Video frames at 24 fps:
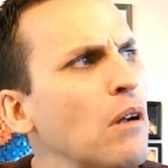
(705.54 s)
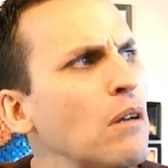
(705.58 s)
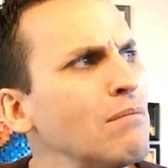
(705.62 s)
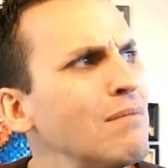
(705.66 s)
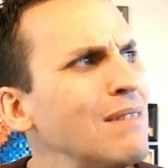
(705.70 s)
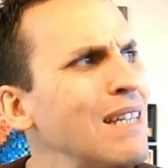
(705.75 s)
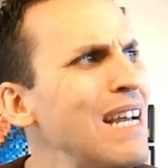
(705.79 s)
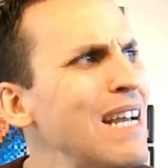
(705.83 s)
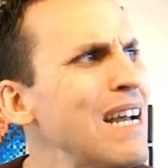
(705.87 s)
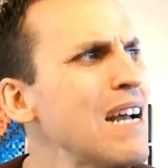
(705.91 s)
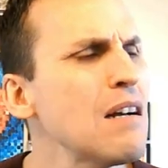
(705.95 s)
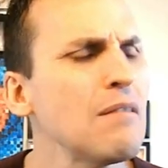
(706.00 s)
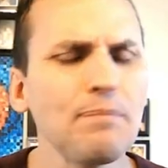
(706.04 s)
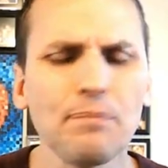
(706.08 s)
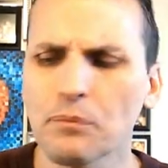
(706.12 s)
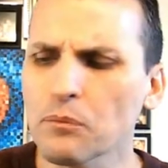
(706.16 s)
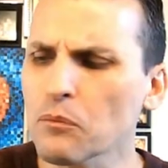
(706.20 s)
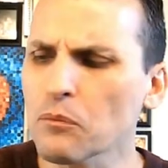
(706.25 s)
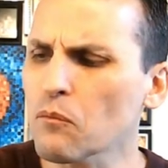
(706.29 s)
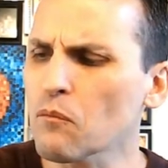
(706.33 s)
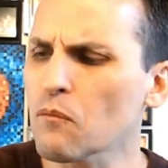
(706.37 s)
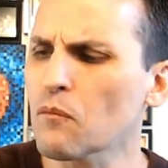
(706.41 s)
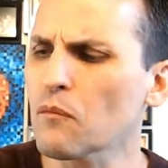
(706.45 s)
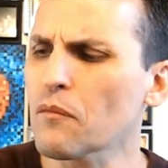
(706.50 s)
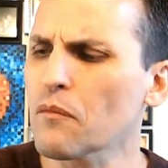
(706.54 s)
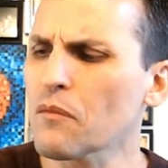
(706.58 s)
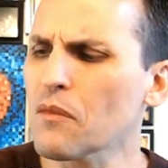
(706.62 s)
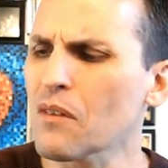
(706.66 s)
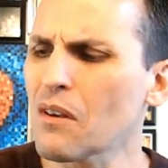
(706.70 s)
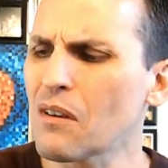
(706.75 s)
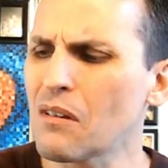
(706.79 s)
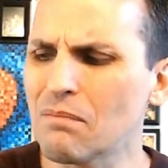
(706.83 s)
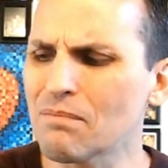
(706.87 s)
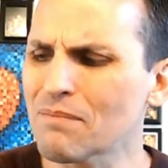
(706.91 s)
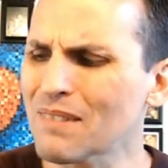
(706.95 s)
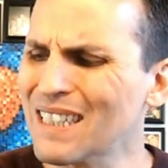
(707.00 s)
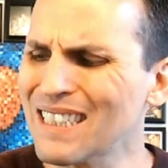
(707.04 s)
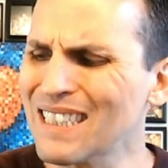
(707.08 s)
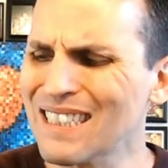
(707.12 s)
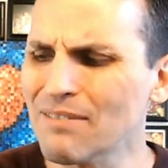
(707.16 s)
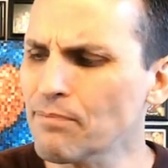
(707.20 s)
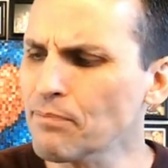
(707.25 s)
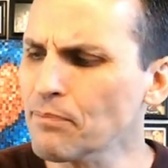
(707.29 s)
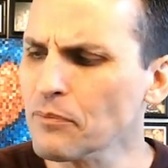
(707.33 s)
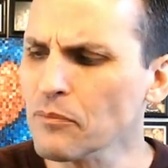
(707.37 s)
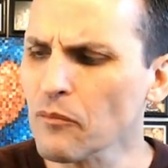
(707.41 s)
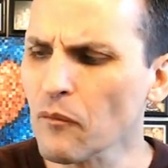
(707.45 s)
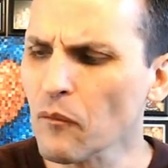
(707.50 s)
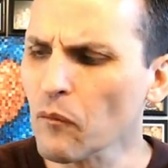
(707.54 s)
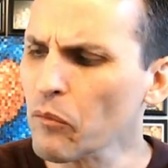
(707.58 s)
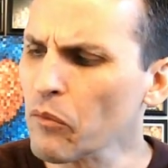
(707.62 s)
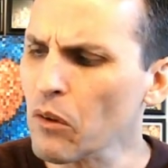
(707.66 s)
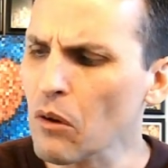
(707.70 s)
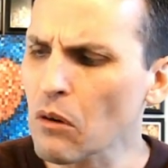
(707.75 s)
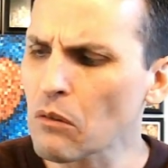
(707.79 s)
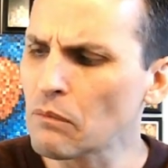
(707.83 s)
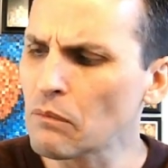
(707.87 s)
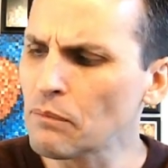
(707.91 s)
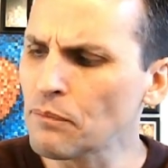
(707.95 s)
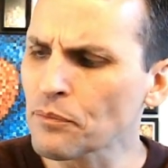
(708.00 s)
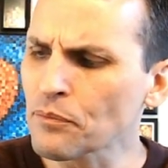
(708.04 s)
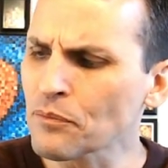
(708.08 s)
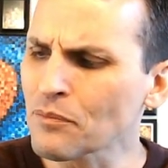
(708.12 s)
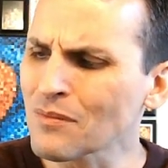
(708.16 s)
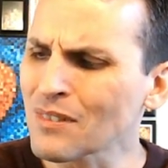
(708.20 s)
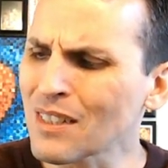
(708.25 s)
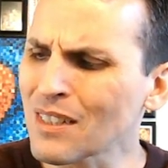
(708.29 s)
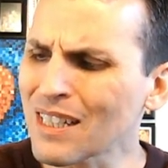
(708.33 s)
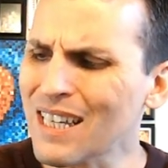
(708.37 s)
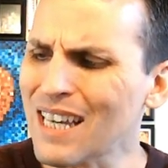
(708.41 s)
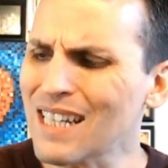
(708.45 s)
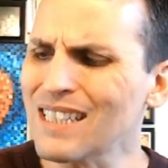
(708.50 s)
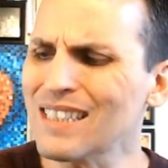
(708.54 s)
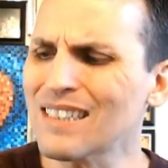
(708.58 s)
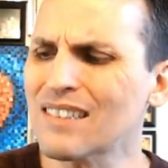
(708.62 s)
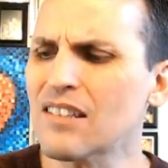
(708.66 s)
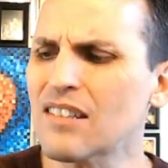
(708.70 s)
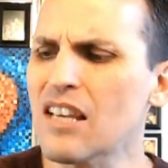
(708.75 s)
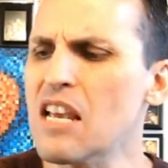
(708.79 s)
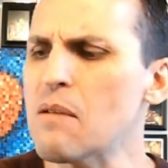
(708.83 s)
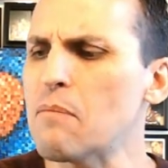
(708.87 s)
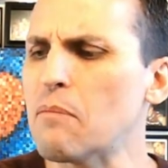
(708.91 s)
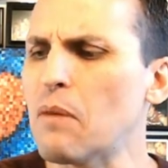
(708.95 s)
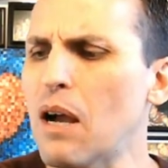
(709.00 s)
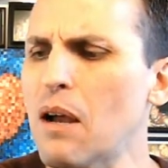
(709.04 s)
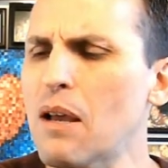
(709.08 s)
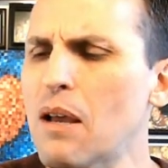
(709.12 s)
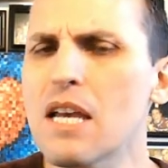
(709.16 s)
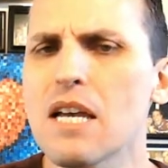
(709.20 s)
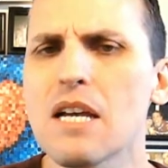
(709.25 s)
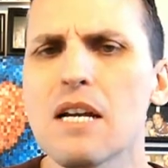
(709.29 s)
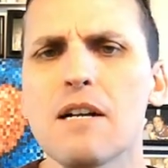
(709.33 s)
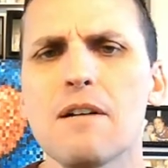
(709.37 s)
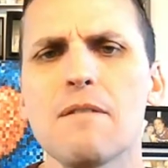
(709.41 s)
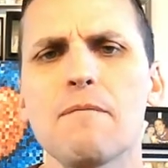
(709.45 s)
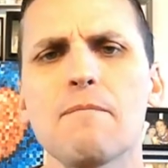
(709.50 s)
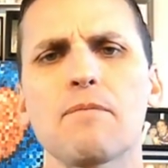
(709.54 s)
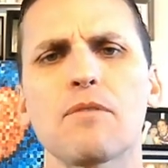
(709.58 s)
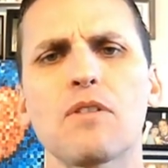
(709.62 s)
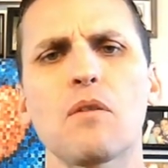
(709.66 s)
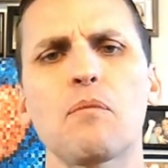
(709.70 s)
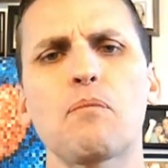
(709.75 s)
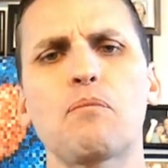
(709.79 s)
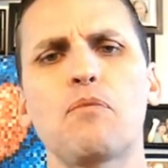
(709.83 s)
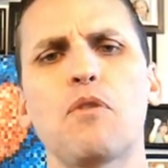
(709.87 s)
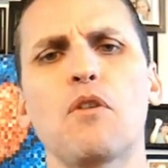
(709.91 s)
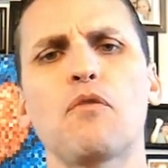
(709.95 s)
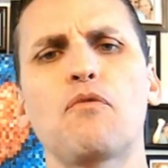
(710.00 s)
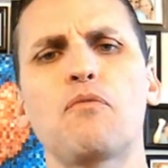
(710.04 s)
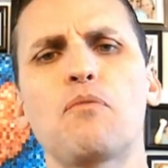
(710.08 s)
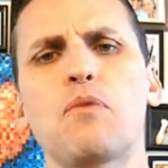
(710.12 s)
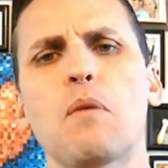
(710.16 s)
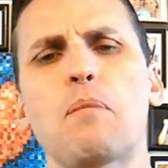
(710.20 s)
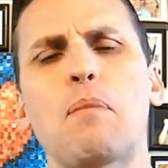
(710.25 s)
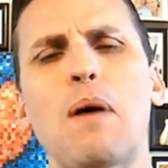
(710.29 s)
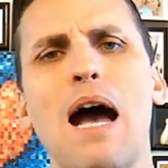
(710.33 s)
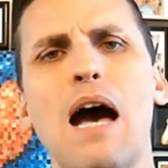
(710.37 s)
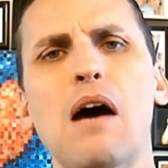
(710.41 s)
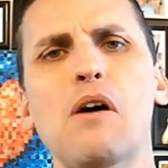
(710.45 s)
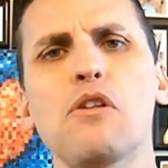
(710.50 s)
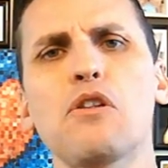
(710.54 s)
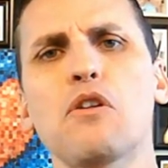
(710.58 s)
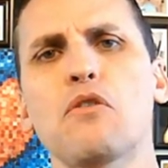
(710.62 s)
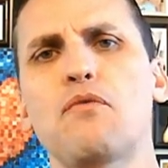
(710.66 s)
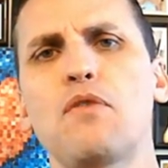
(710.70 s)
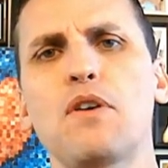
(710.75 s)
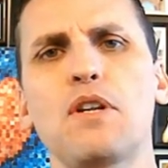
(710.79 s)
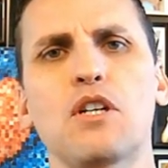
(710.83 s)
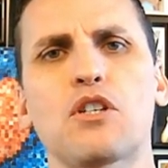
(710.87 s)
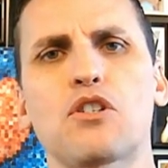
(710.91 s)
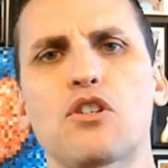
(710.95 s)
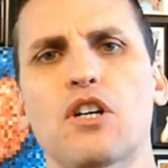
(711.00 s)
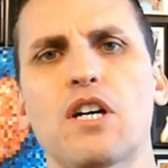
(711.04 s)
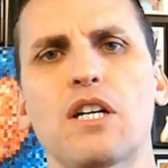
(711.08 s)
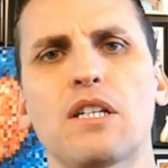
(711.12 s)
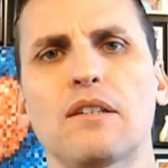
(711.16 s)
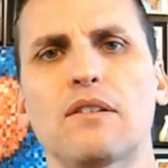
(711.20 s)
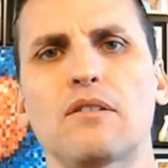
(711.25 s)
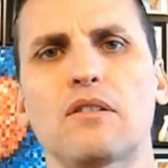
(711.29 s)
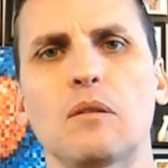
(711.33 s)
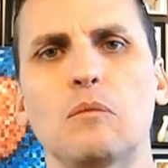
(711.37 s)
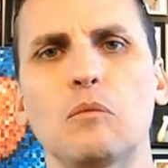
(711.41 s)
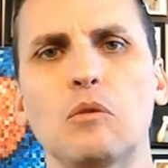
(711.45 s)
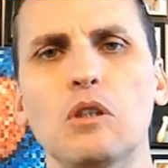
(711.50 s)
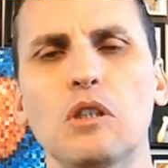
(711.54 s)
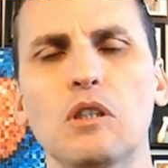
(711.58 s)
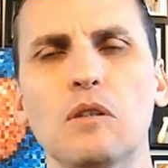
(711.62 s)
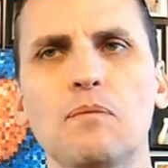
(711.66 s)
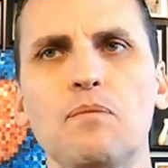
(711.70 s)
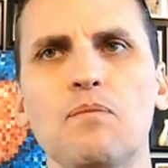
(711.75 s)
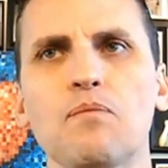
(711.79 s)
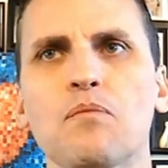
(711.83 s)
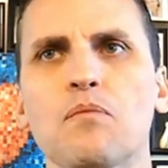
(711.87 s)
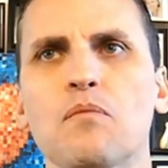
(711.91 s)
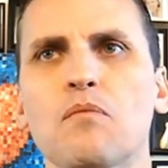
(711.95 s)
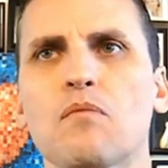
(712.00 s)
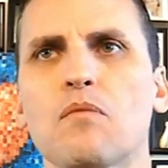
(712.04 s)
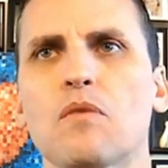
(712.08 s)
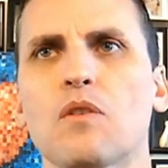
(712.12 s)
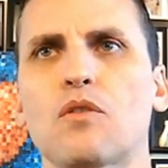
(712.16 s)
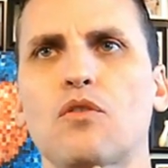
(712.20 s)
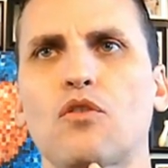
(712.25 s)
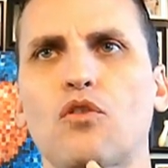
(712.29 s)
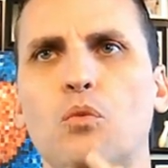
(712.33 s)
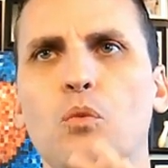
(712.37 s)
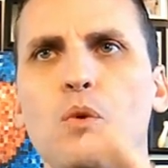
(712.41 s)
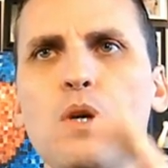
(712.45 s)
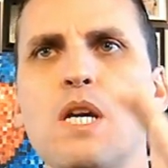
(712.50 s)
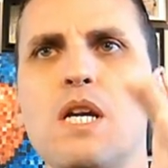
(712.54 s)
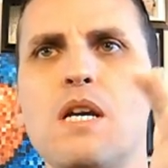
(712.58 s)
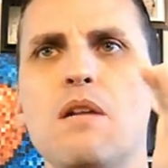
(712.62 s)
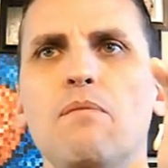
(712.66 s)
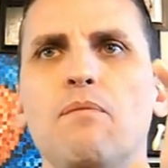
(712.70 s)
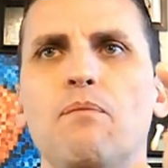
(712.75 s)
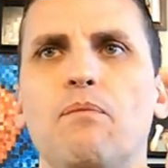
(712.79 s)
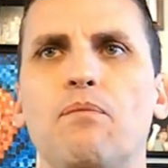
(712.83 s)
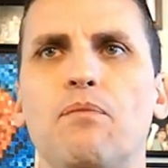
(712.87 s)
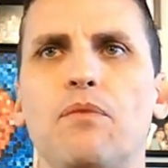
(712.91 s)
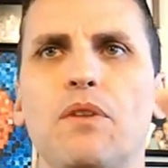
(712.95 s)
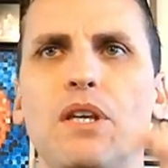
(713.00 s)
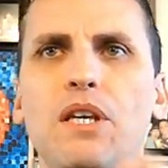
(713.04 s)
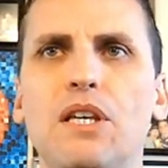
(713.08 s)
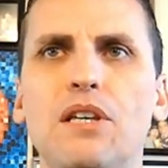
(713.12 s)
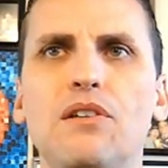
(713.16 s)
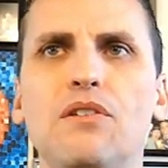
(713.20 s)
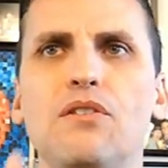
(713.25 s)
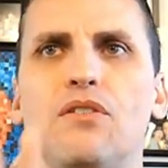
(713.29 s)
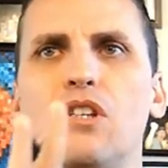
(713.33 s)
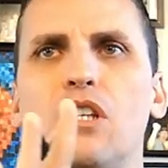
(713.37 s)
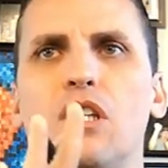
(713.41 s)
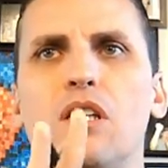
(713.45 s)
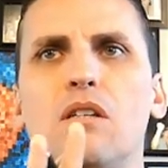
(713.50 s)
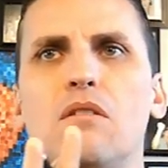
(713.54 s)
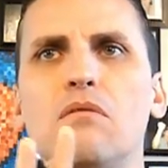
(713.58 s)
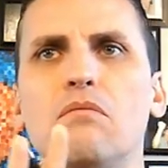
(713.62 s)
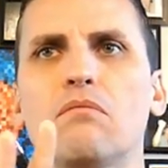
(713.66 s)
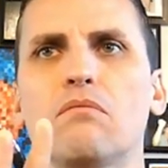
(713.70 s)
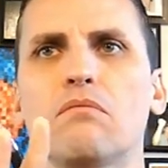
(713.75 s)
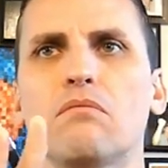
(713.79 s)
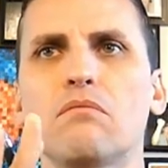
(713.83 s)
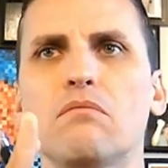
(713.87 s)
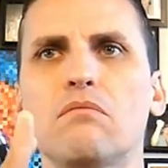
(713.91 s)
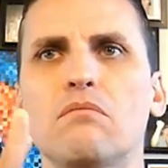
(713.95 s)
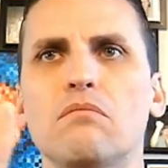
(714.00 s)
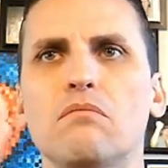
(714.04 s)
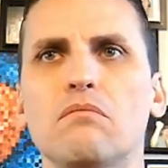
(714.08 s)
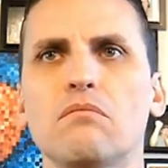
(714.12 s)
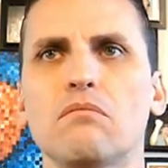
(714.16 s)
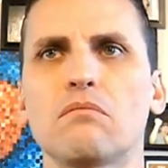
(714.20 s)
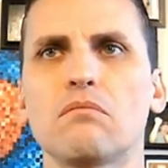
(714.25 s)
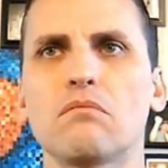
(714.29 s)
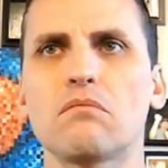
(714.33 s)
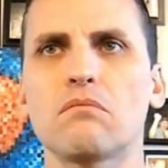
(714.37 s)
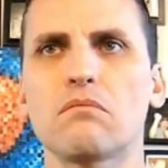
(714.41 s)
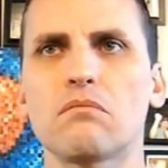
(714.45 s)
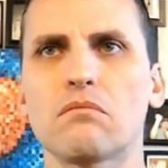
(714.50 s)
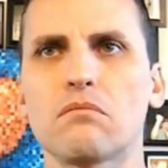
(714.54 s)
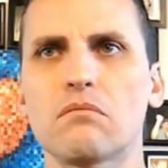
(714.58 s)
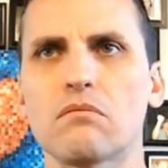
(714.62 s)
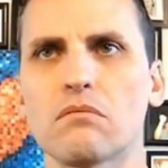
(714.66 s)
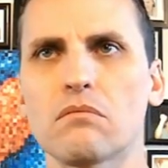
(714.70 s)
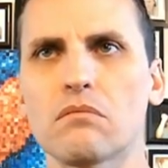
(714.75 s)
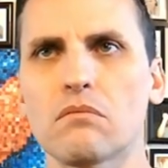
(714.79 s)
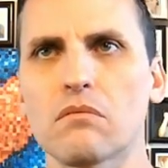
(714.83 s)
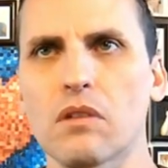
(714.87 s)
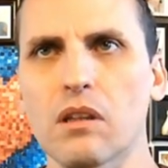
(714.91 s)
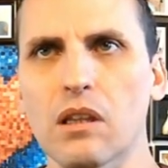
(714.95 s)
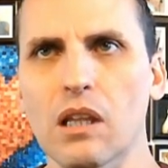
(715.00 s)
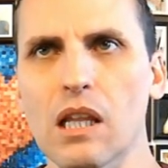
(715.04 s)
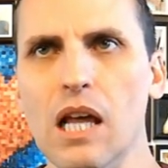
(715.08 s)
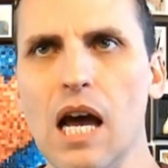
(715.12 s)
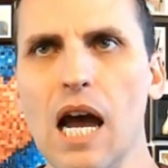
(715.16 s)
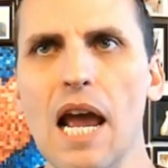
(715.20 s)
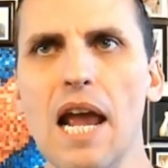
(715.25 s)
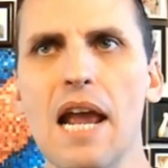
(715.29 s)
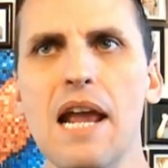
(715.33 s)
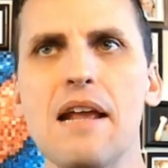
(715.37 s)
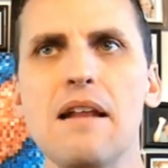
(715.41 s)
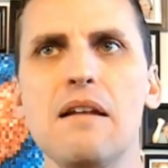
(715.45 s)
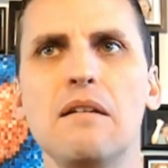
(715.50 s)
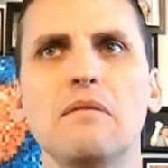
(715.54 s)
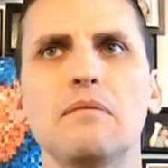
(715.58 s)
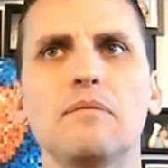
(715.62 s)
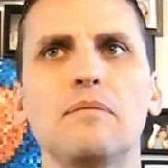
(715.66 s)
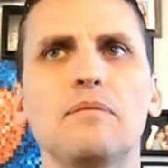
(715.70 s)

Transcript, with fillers: Yeah, kind of the same. The palate and the finish are kind of similar. Sweet, easy, light,